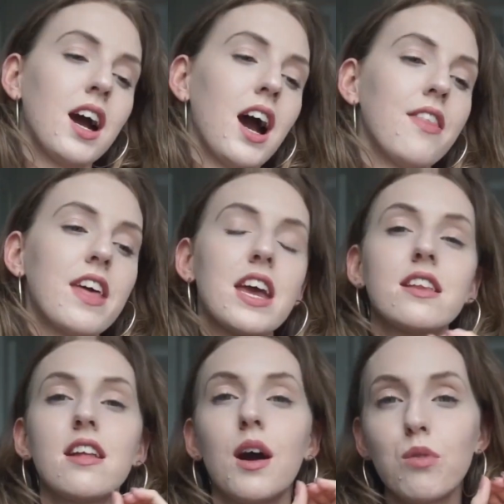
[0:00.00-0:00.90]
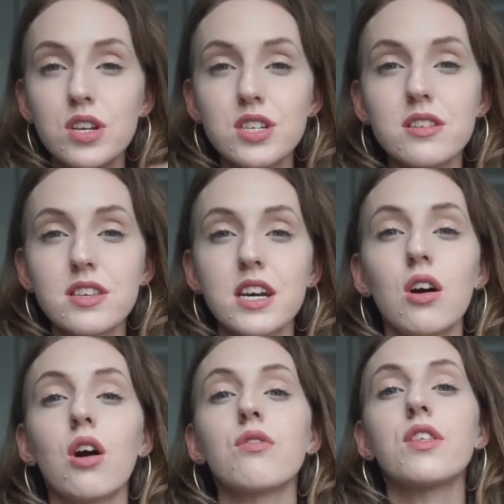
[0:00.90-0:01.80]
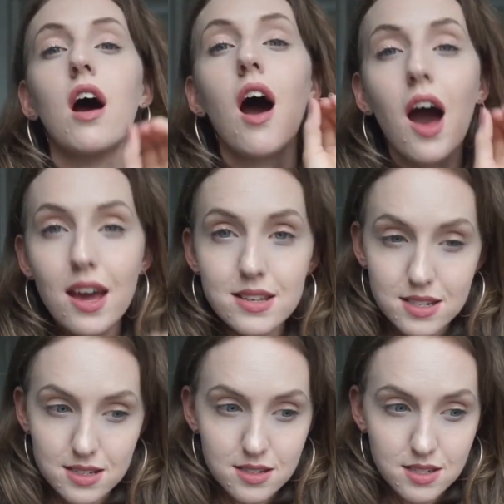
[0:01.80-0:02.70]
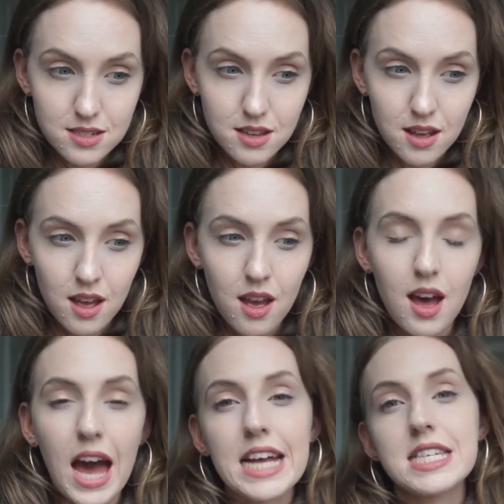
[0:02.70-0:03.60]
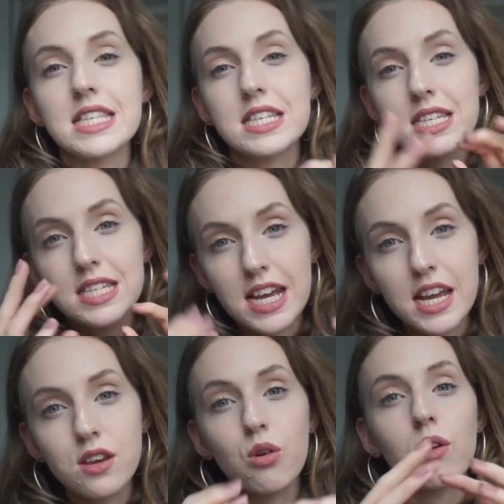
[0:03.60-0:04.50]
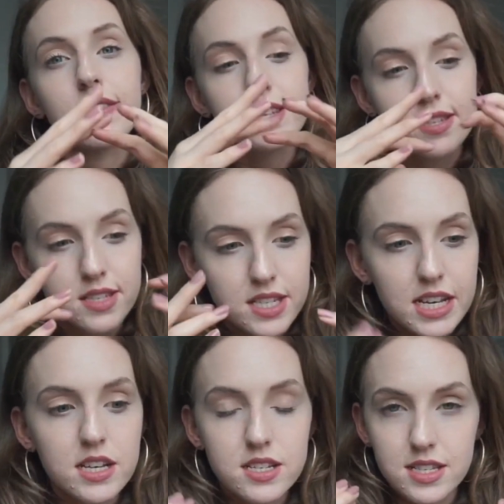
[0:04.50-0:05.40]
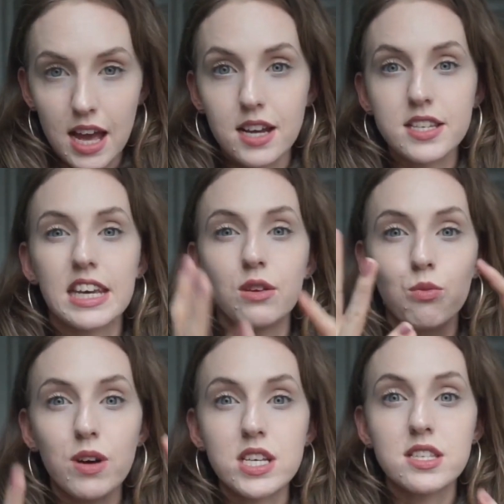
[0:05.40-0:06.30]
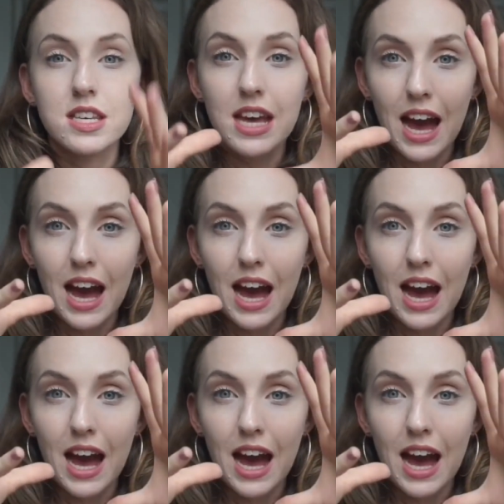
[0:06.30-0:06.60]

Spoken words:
and then I want you to think of the houses as the scene or the stage set in which the